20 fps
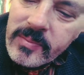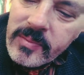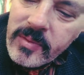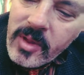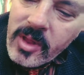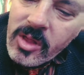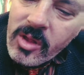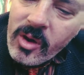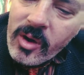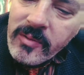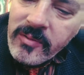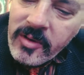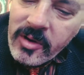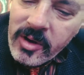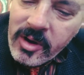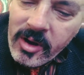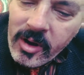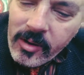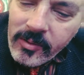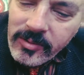It's not very
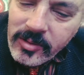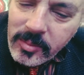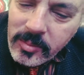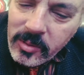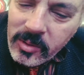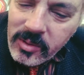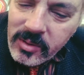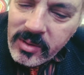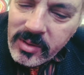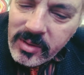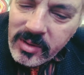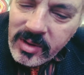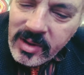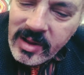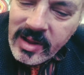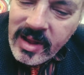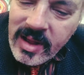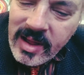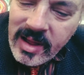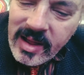comfortable,
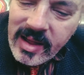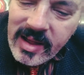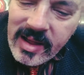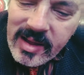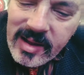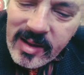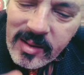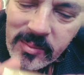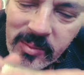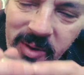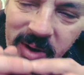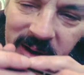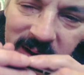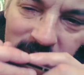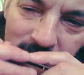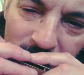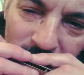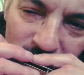but